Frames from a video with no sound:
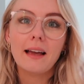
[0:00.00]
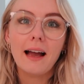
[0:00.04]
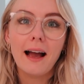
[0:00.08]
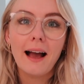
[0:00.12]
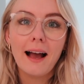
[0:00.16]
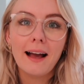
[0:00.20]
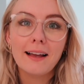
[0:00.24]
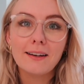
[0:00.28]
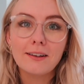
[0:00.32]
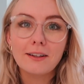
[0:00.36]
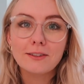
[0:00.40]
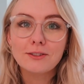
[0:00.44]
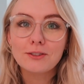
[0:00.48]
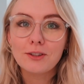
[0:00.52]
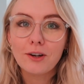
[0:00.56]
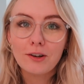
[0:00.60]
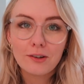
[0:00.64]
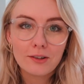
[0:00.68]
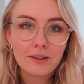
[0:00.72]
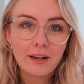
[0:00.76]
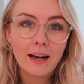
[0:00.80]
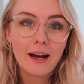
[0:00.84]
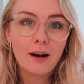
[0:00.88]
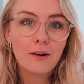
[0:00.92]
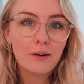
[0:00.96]
and I
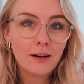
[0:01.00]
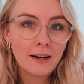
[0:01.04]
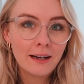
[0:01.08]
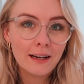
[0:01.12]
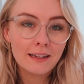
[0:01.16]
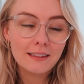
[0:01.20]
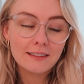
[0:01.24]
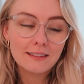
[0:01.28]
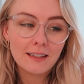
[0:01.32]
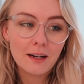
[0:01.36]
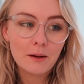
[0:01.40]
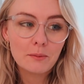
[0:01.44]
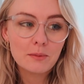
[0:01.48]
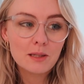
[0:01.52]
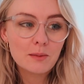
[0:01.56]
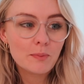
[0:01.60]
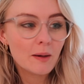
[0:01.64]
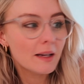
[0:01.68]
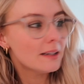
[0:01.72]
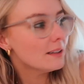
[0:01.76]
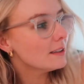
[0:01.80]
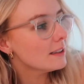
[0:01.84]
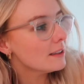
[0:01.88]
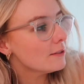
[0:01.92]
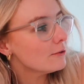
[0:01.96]
don't know how I ended up
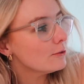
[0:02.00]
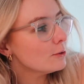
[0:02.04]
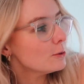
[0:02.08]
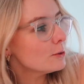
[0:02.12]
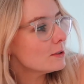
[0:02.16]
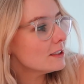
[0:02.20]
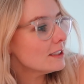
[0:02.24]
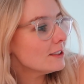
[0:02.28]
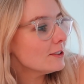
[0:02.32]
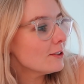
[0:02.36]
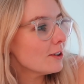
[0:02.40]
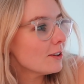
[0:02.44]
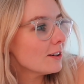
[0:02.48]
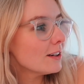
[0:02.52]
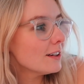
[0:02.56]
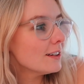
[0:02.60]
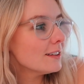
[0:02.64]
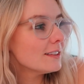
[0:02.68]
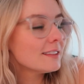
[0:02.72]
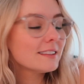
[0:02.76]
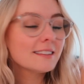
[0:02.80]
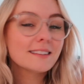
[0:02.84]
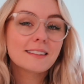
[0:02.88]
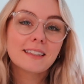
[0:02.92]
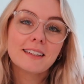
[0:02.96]
spending
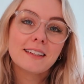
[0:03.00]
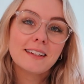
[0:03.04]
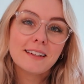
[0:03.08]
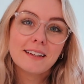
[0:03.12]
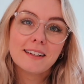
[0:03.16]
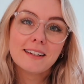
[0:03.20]
$40.